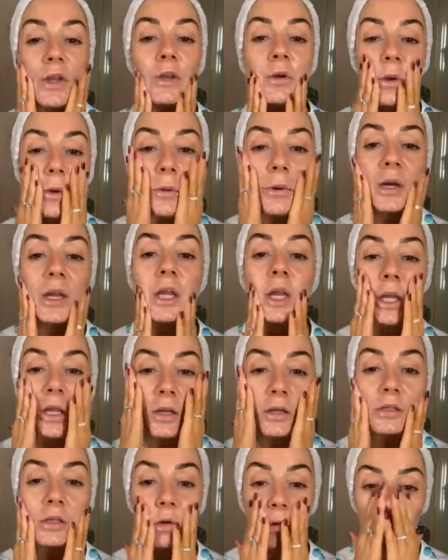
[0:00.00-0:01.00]
you who are
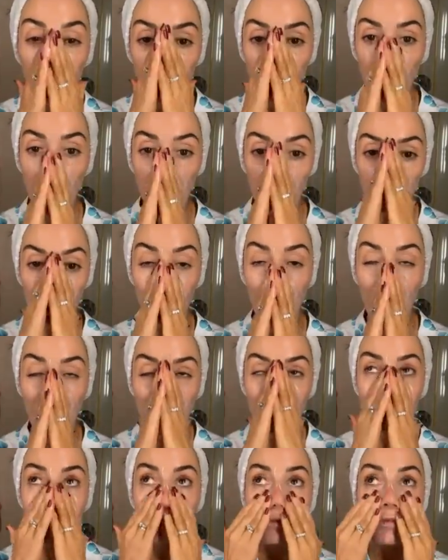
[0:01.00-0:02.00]
using Revival
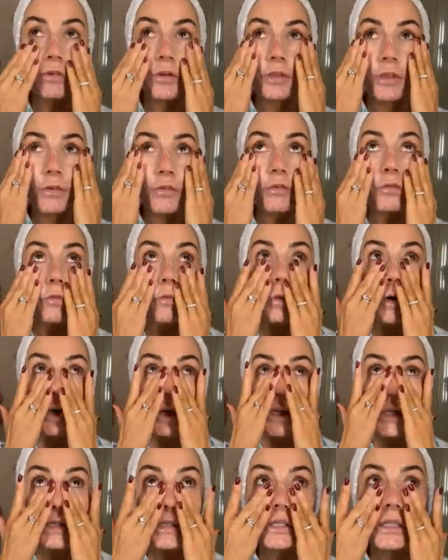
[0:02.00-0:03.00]
Masque for the
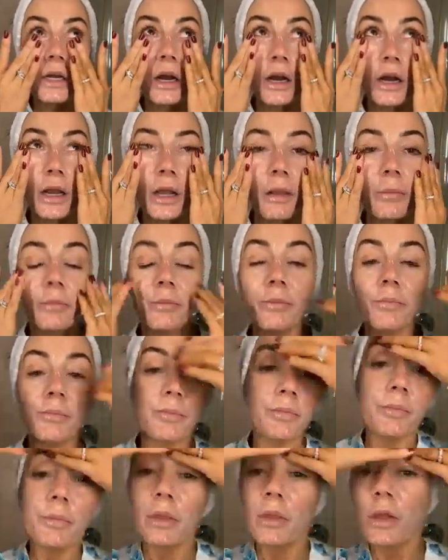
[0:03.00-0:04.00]
first time,
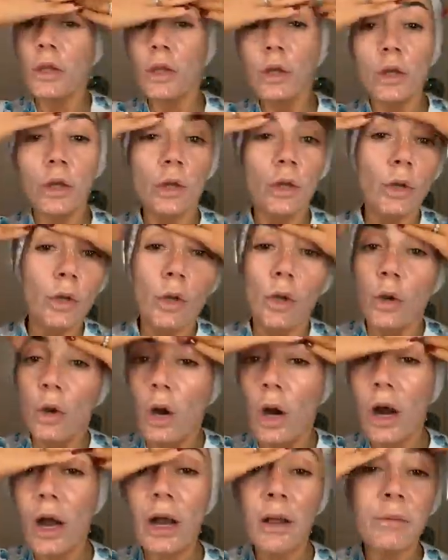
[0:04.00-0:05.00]

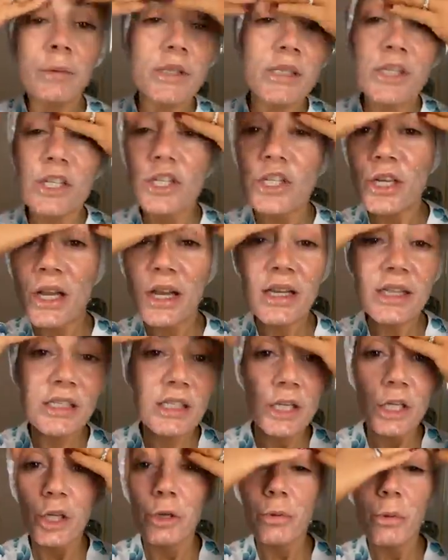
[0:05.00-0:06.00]
I would suggest
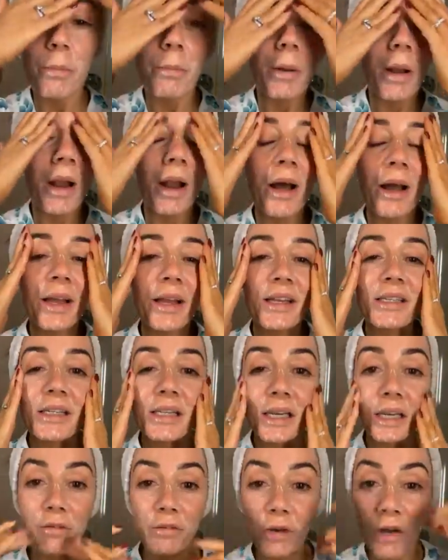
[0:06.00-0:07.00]
that you apply it,
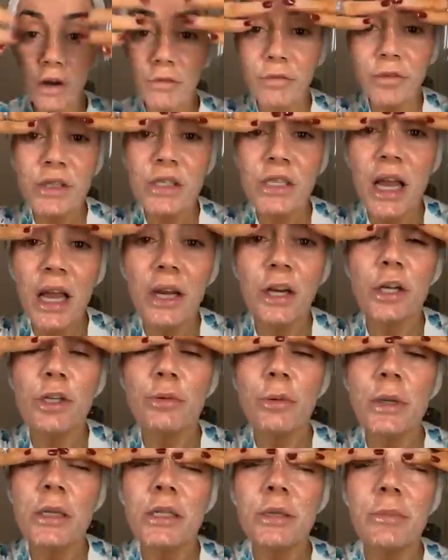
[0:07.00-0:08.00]
leave it on for 10 or
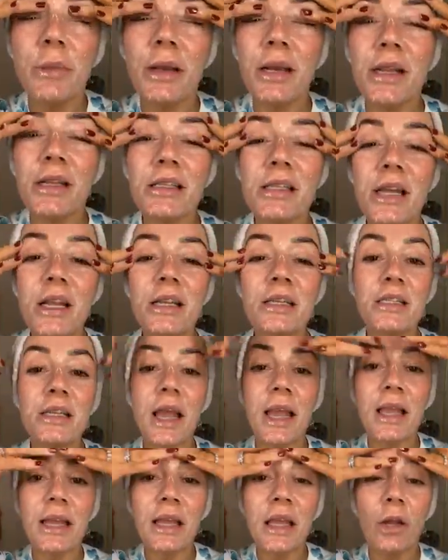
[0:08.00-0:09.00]
20 minutes and
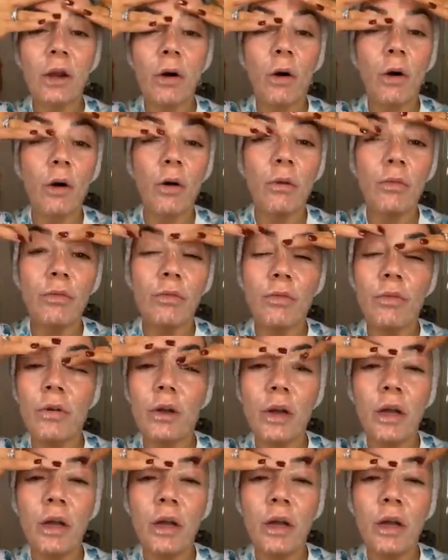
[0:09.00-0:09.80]
take it off.